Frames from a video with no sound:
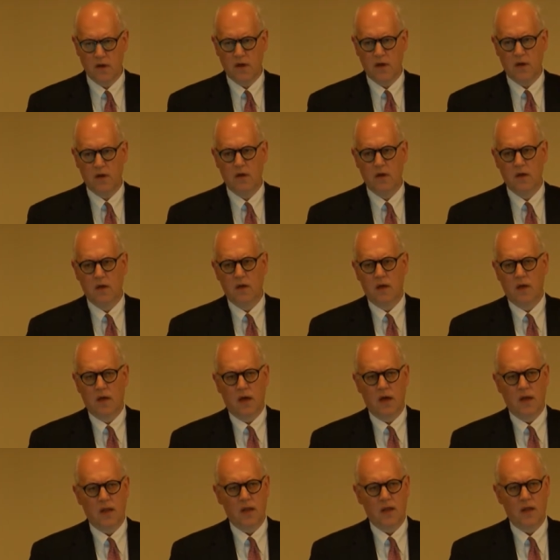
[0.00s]
Uh,
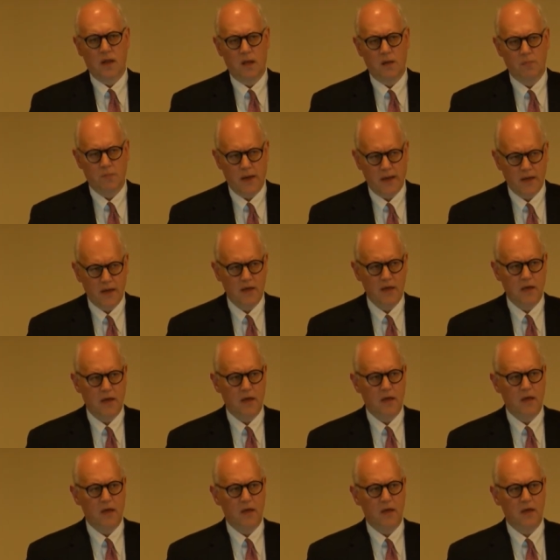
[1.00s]
and, and
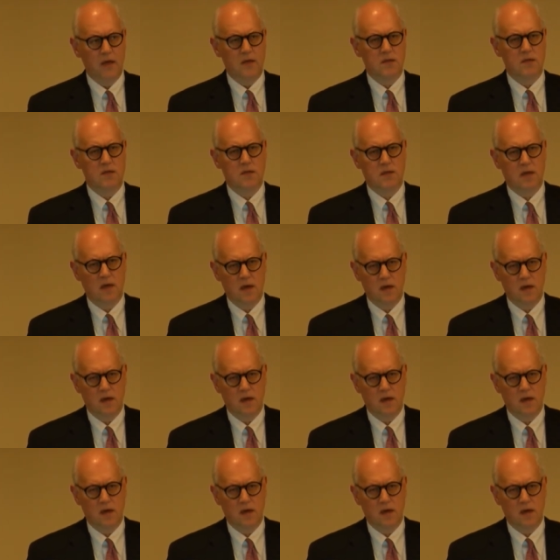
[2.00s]
banking is,